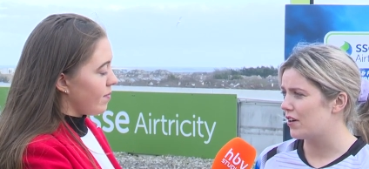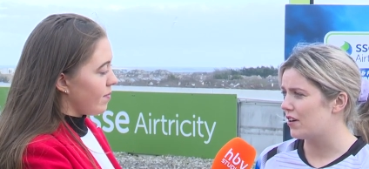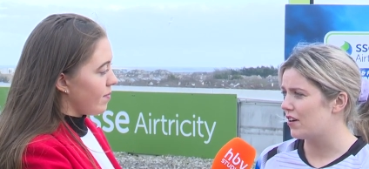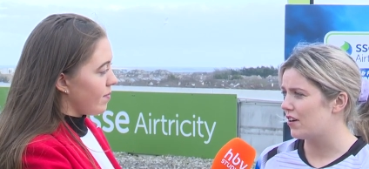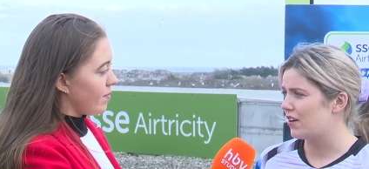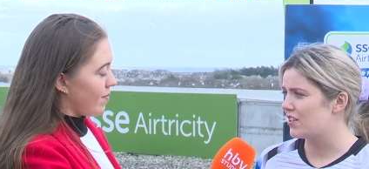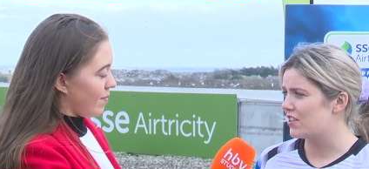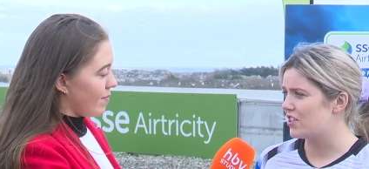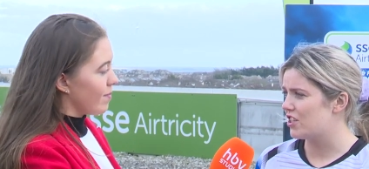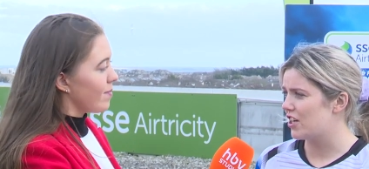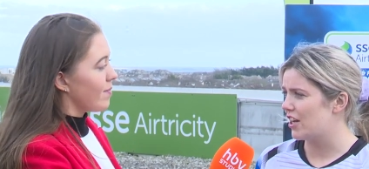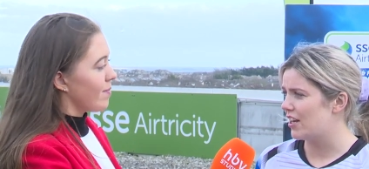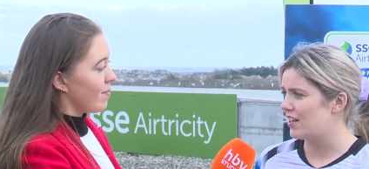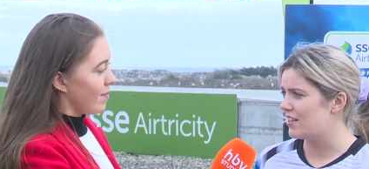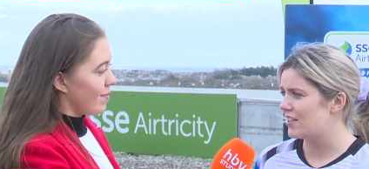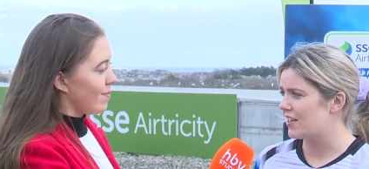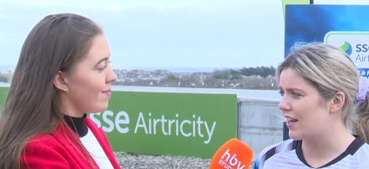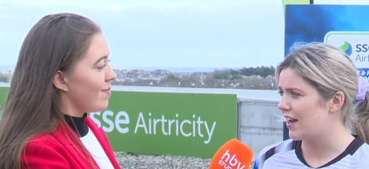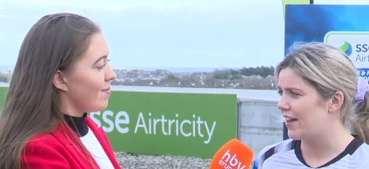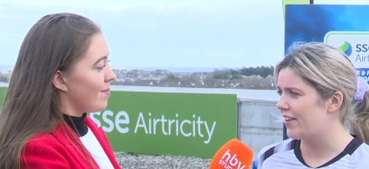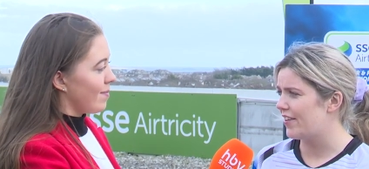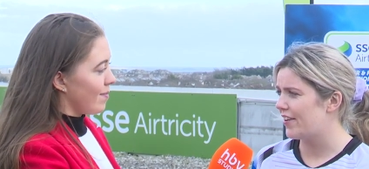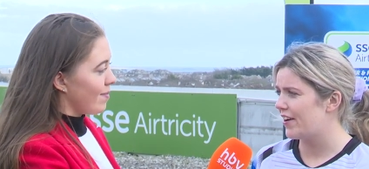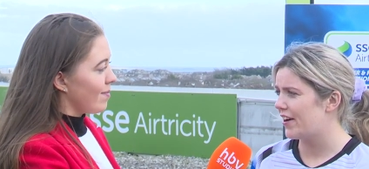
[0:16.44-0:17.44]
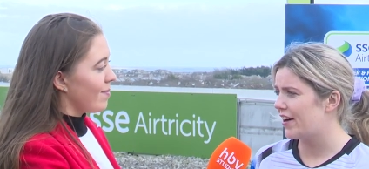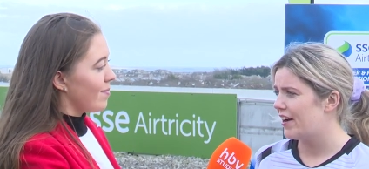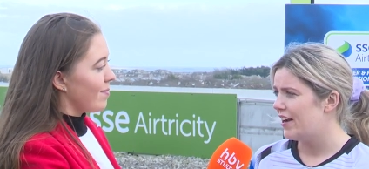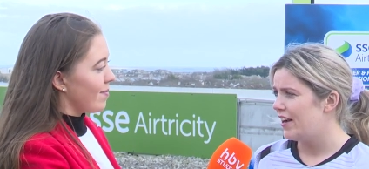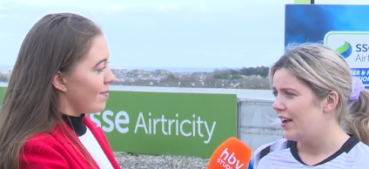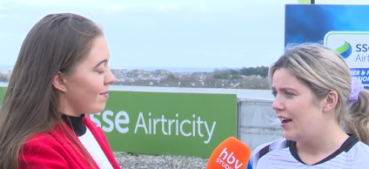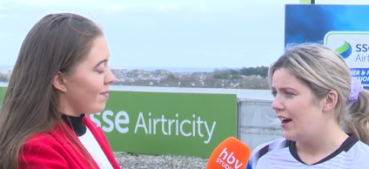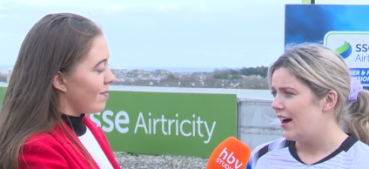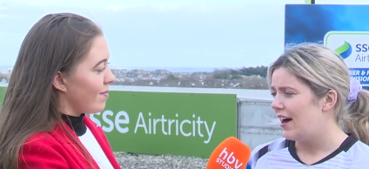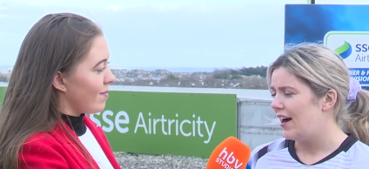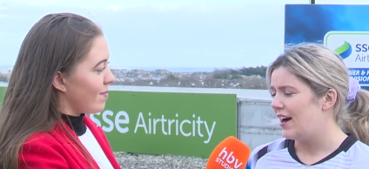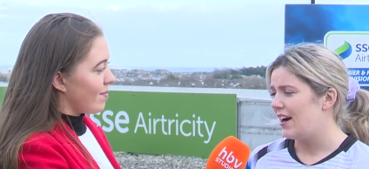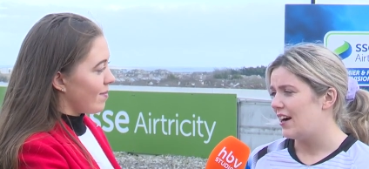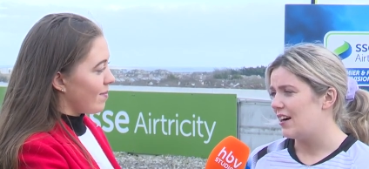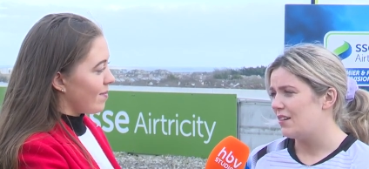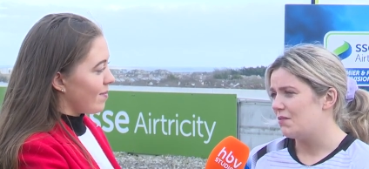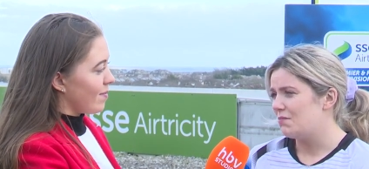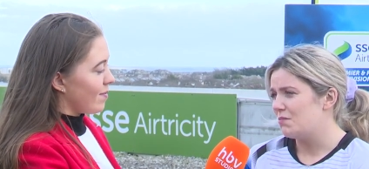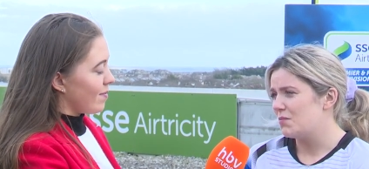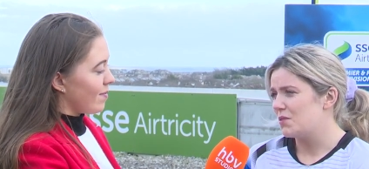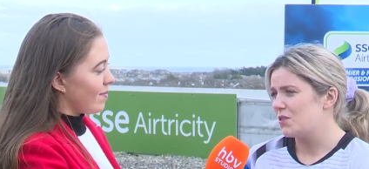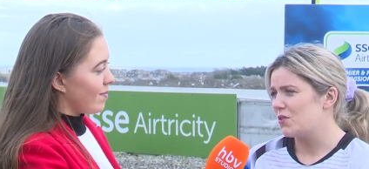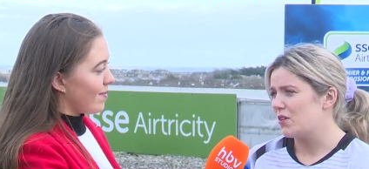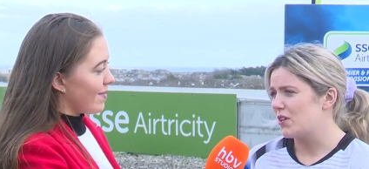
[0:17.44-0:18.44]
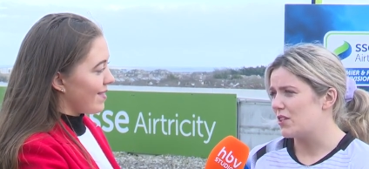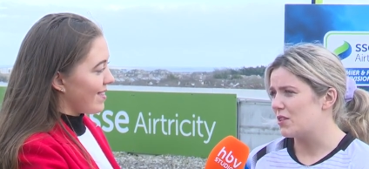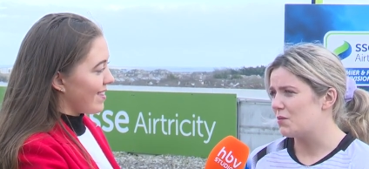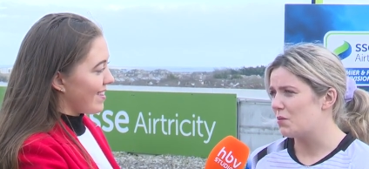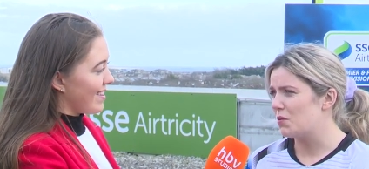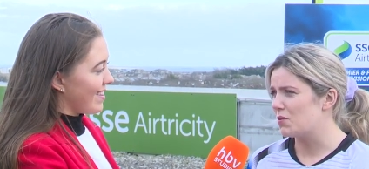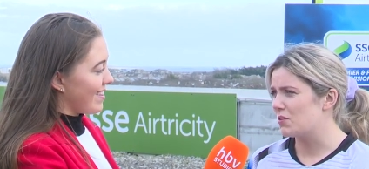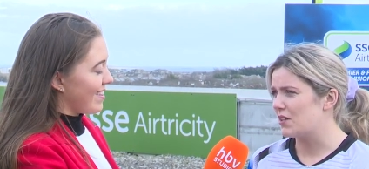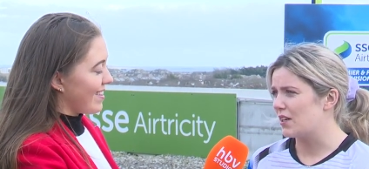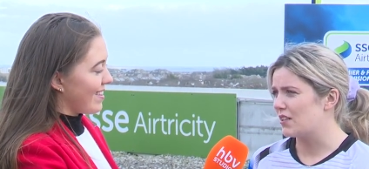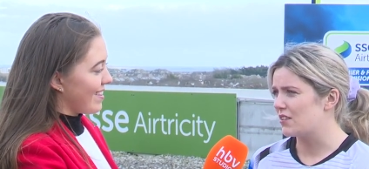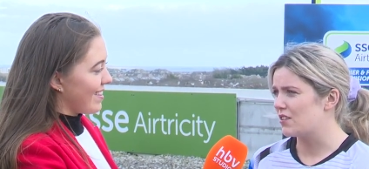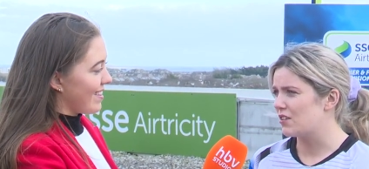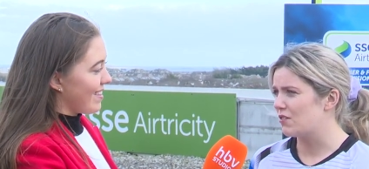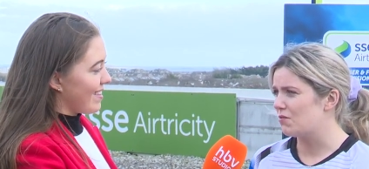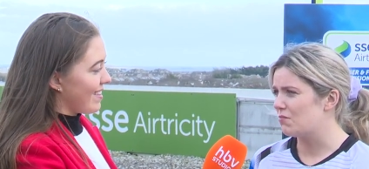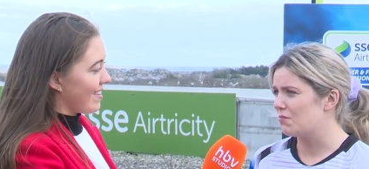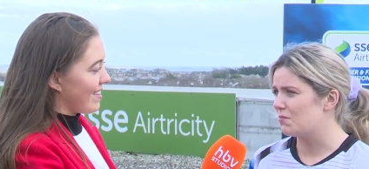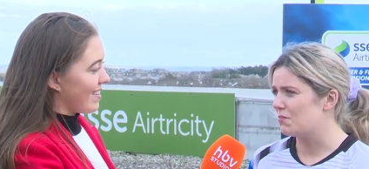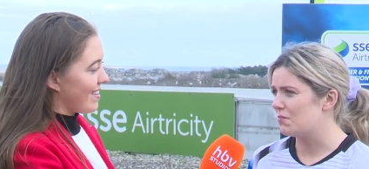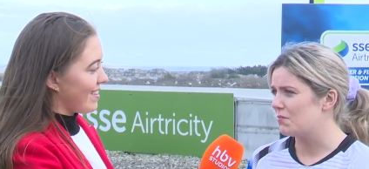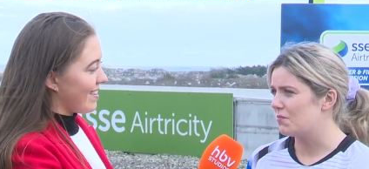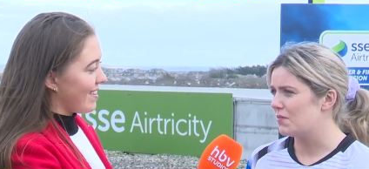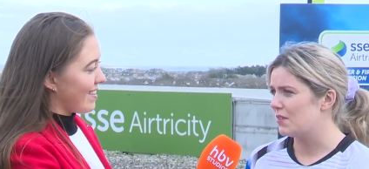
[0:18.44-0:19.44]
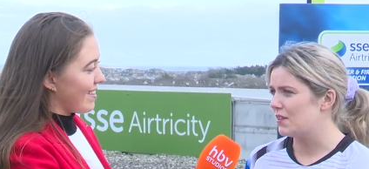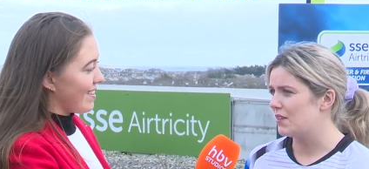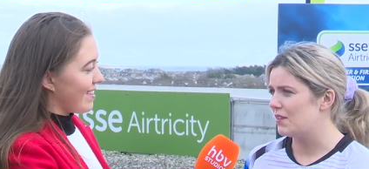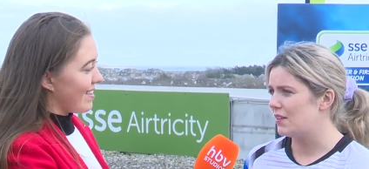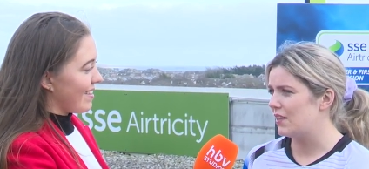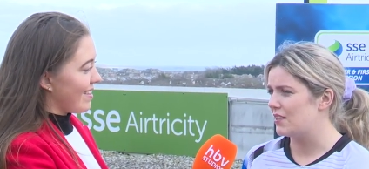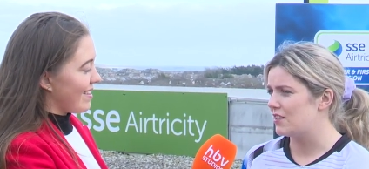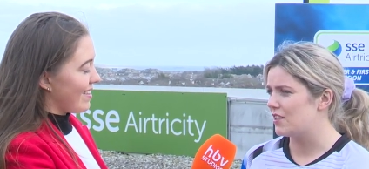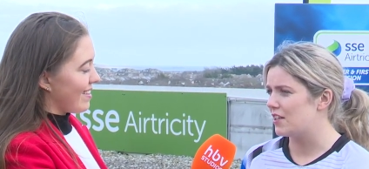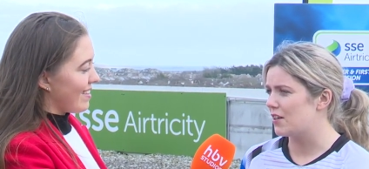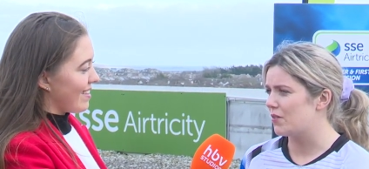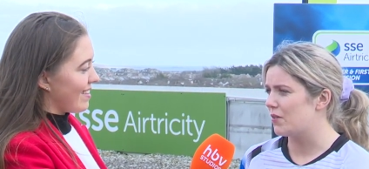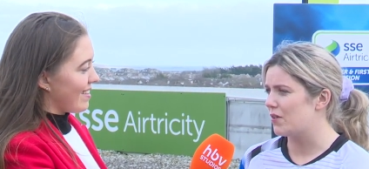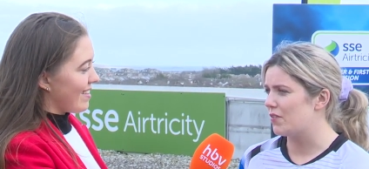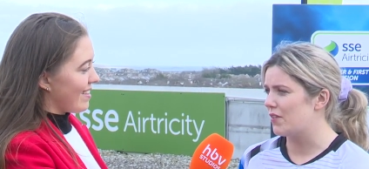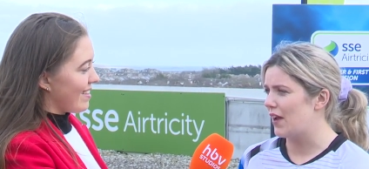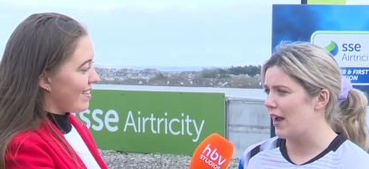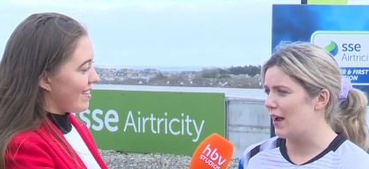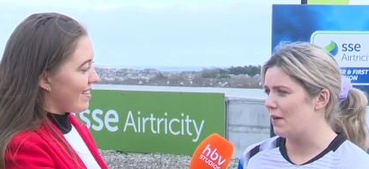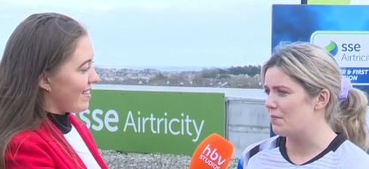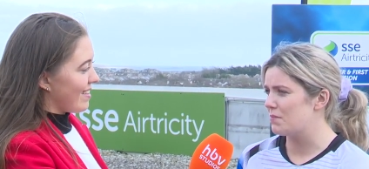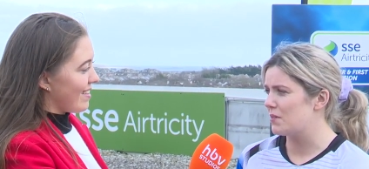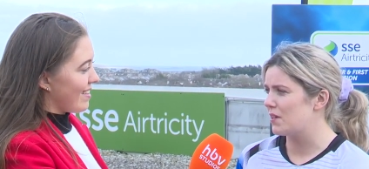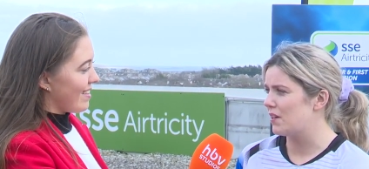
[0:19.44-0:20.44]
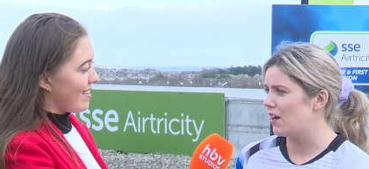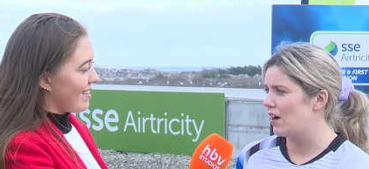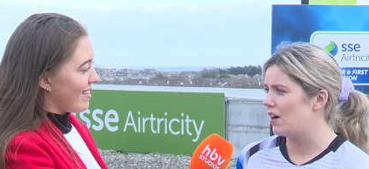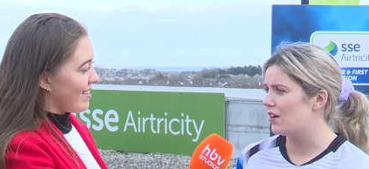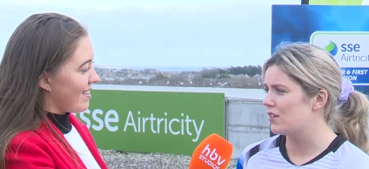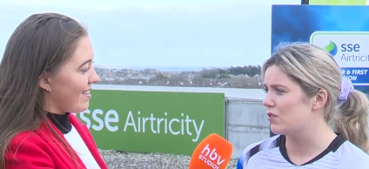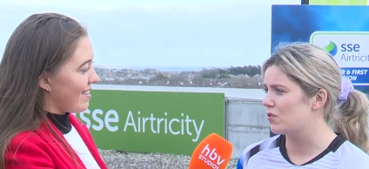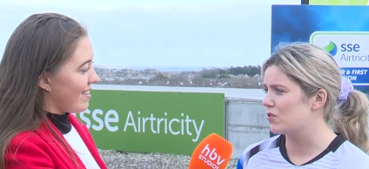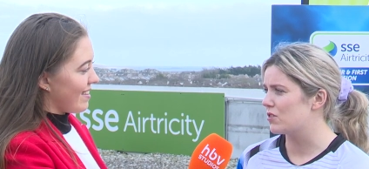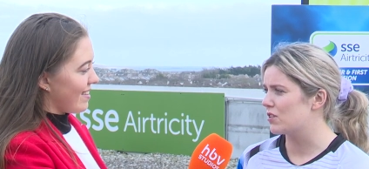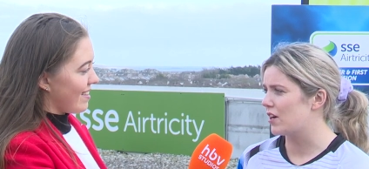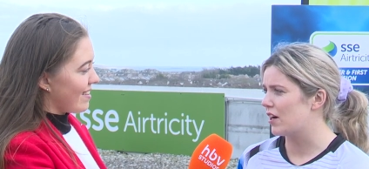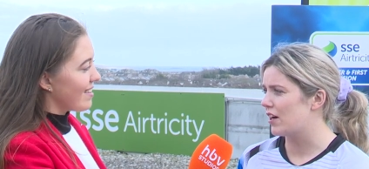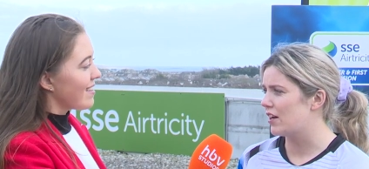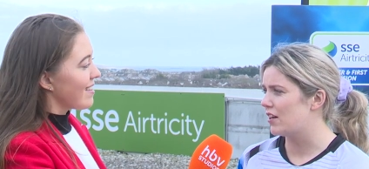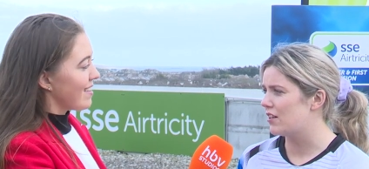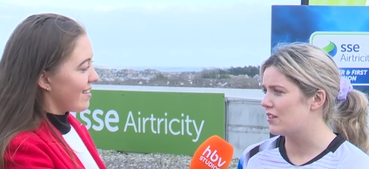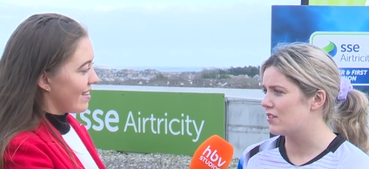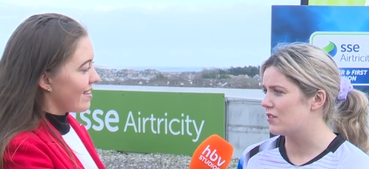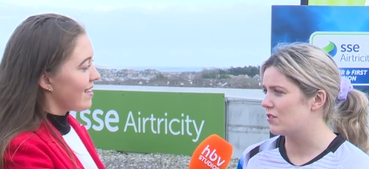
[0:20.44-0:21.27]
Speaker 1: it all to gel together. Um, so I suppose that's something this year we've kept a lot of those girls,